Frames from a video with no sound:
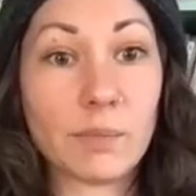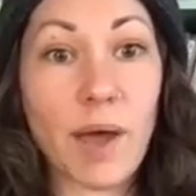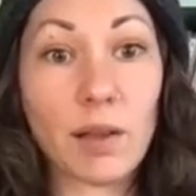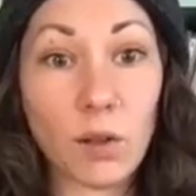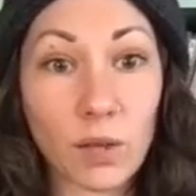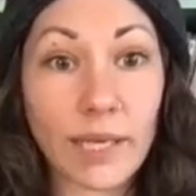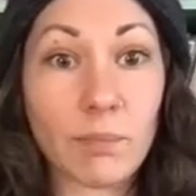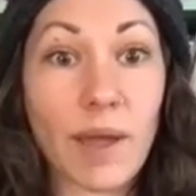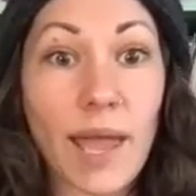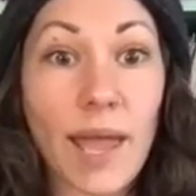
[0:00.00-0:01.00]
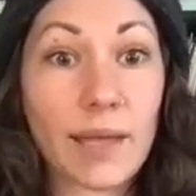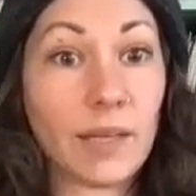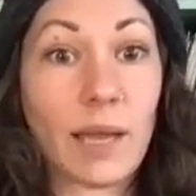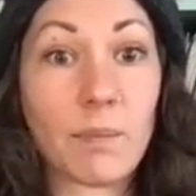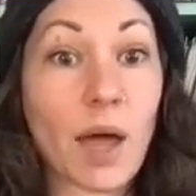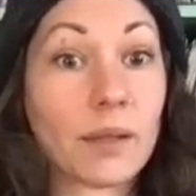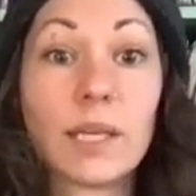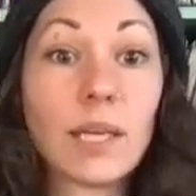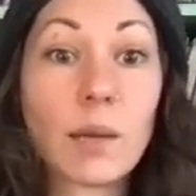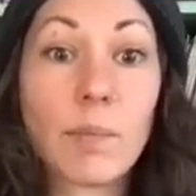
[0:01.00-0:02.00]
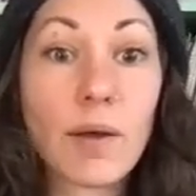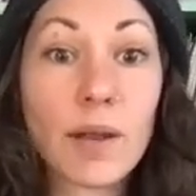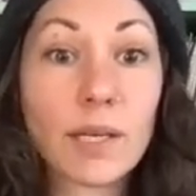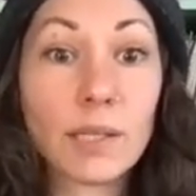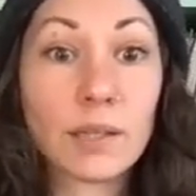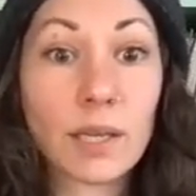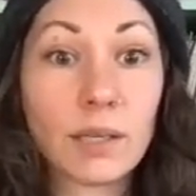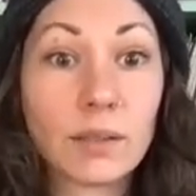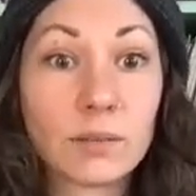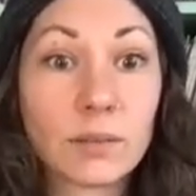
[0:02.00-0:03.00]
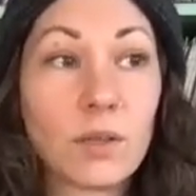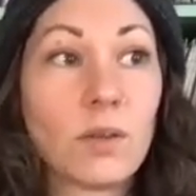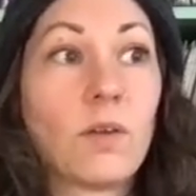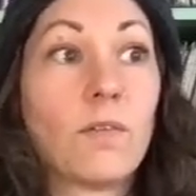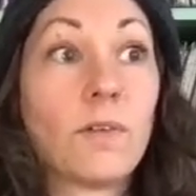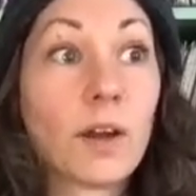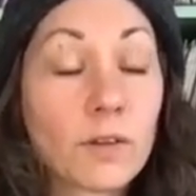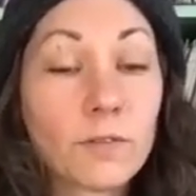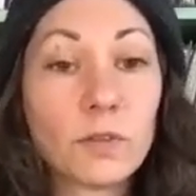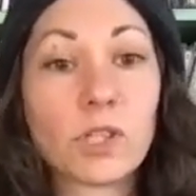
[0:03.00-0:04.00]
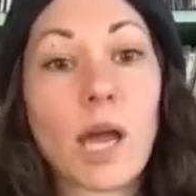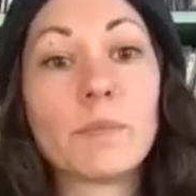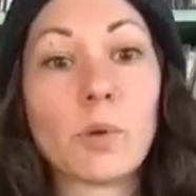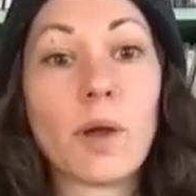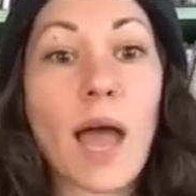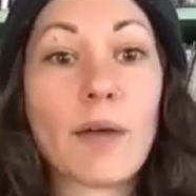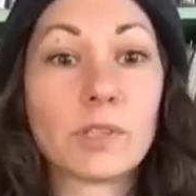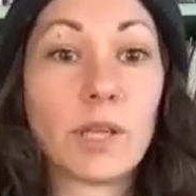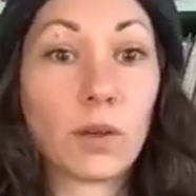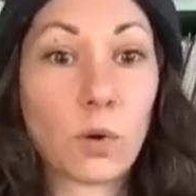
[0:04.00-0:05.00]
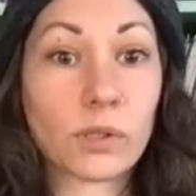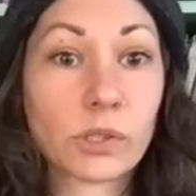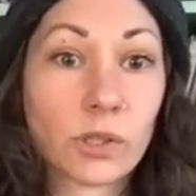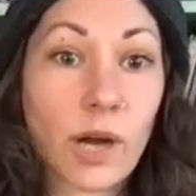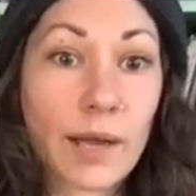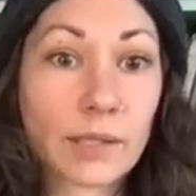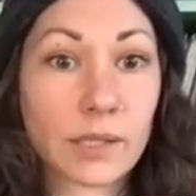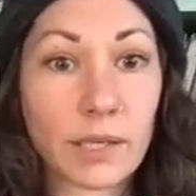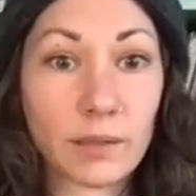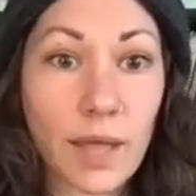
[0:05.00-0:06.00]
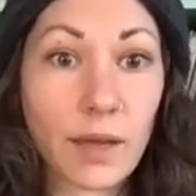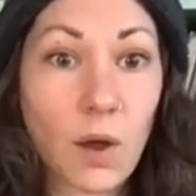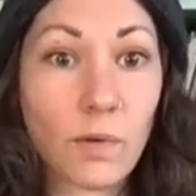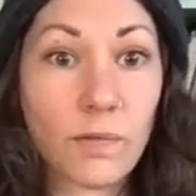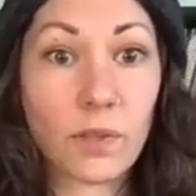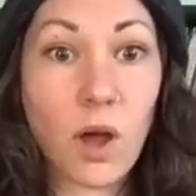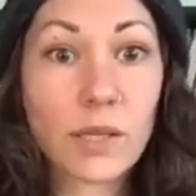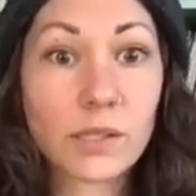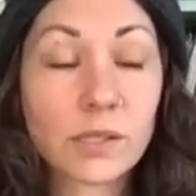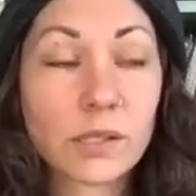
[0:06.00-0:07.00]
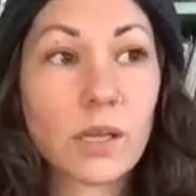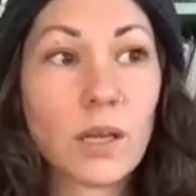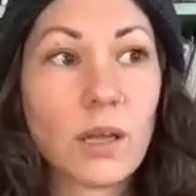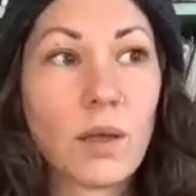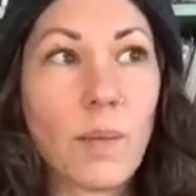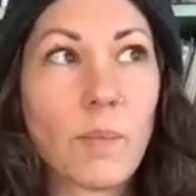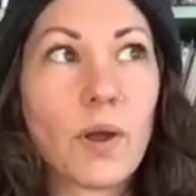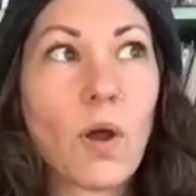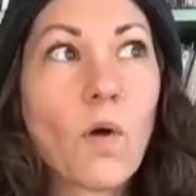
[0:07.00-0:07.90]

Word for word: mellow like in my head like i'm not thinking about anything very few times do I have to like course correct and let go of thoughts. And but so